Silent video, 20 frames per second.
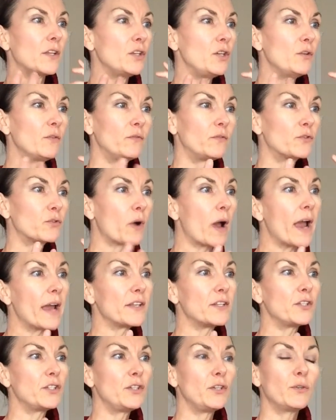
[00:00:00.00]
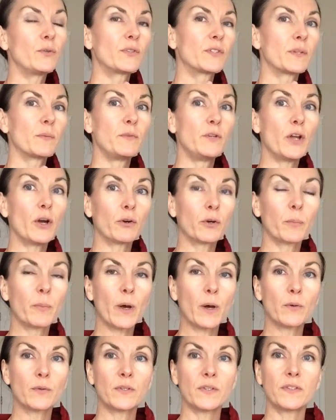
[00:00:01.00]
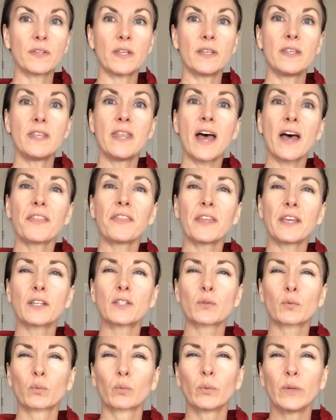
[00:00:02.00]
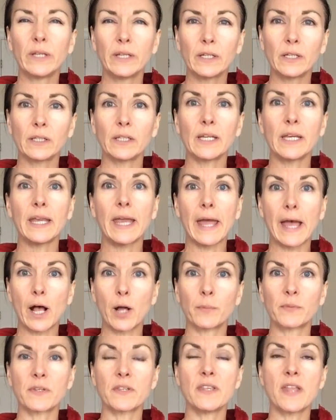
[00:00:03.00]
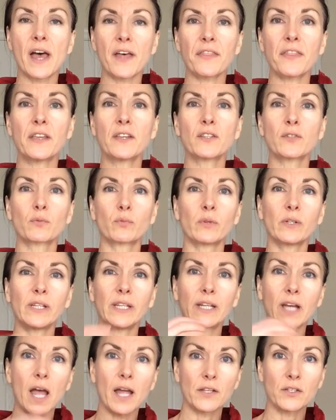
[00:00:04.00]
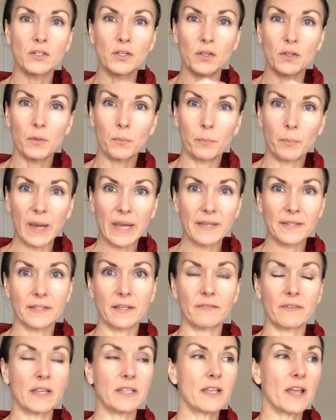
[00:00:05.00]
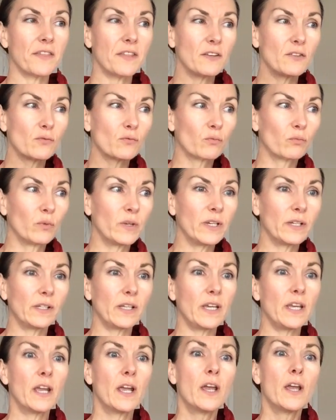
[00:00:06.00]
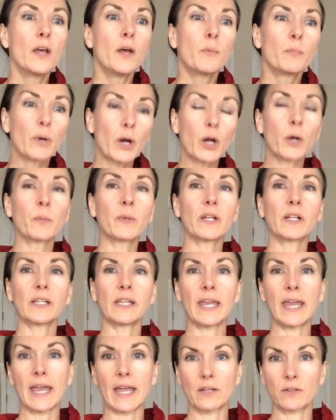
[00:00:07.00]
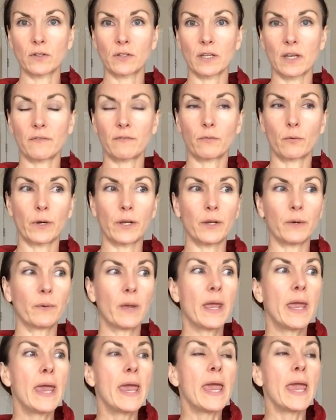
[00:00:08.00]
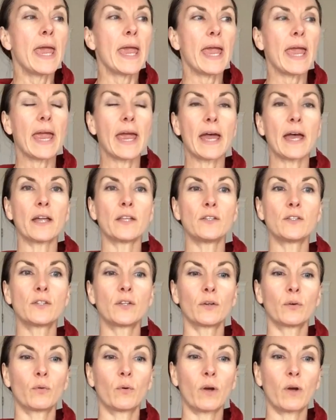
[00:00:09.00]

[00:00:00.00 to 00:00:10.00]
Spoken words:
you've tried to do some yoga poses, and nothing's really helped. Nothing's really gotten to the base of it. Nothing's really permanently handled it for you. And